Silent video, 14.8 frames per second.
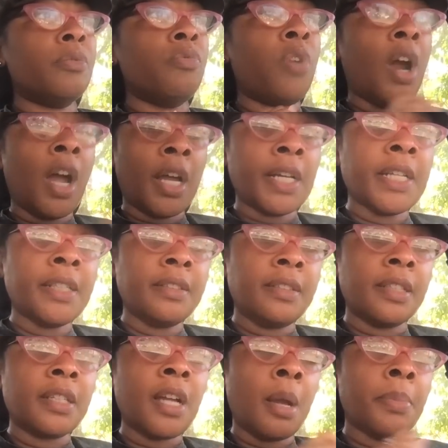Ronnie
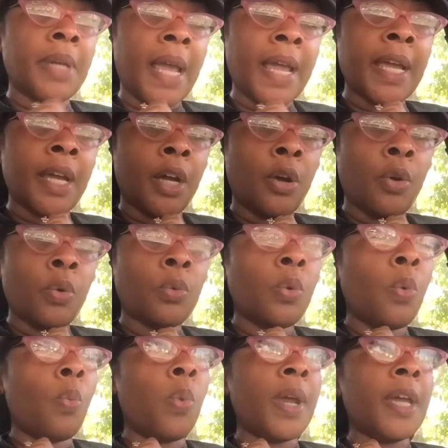to come down
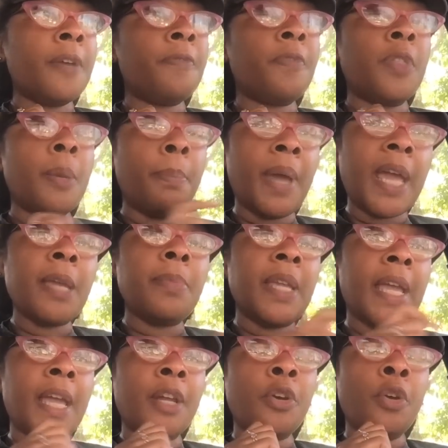with the
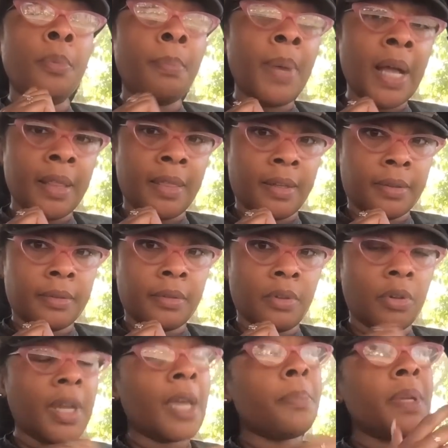baby and her mother,
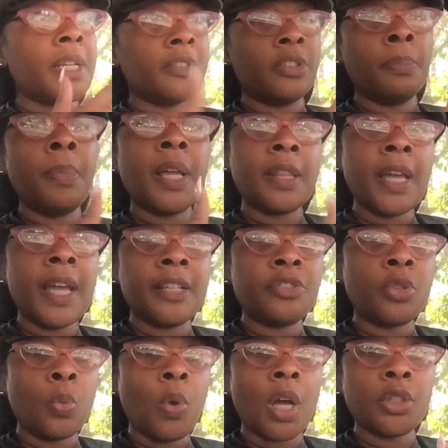okay? Because the mother
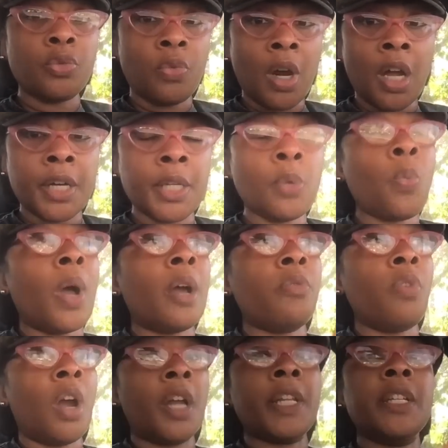has to watch Ronnie while
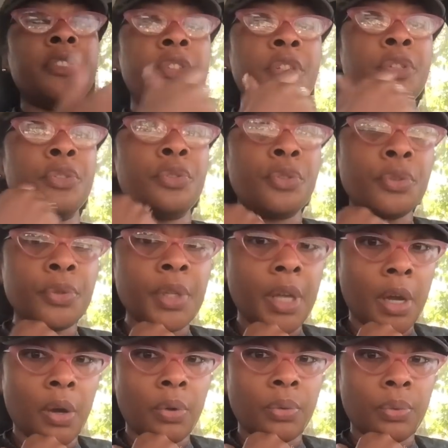Ronnie is in the
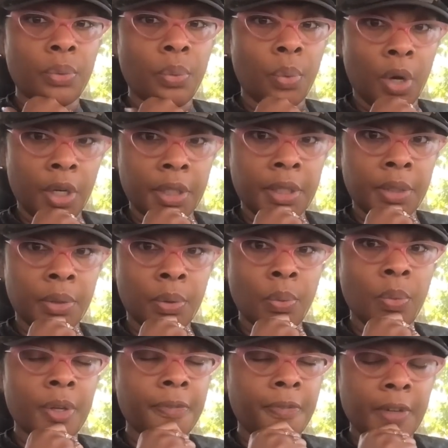studio working
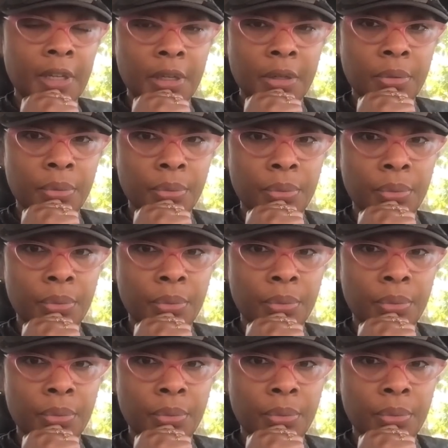with Phil.